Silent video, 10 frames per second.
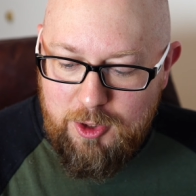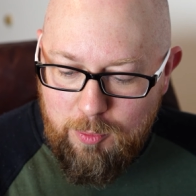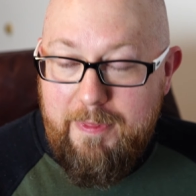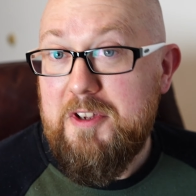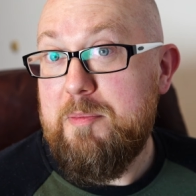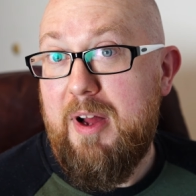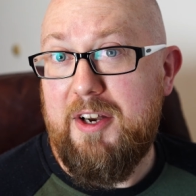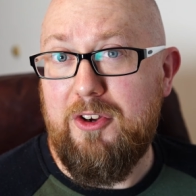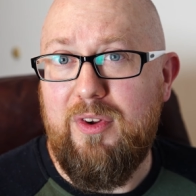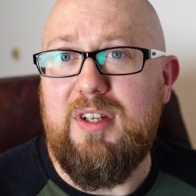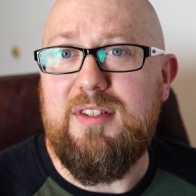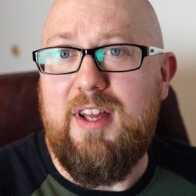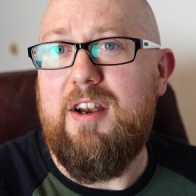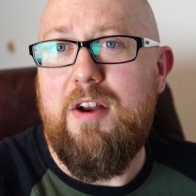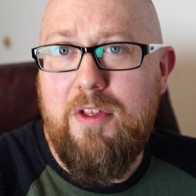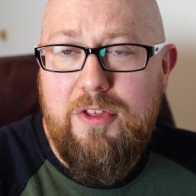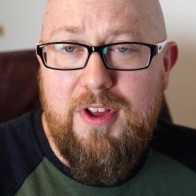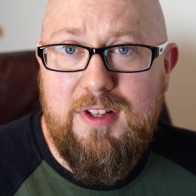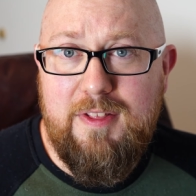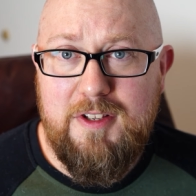well, this mod agrees. And another
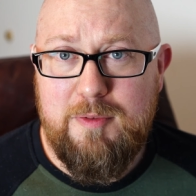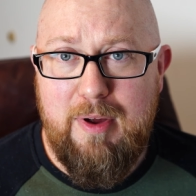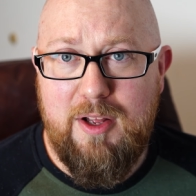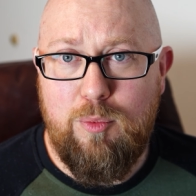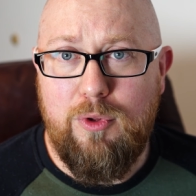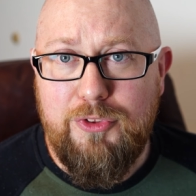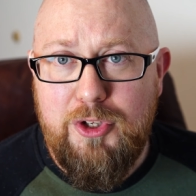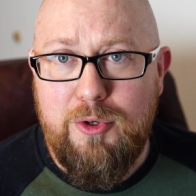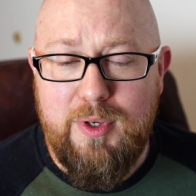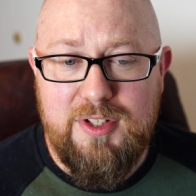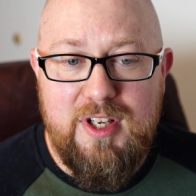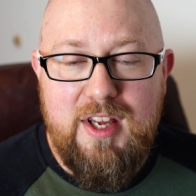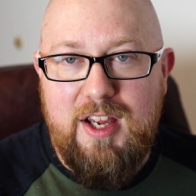thing that this mod will do is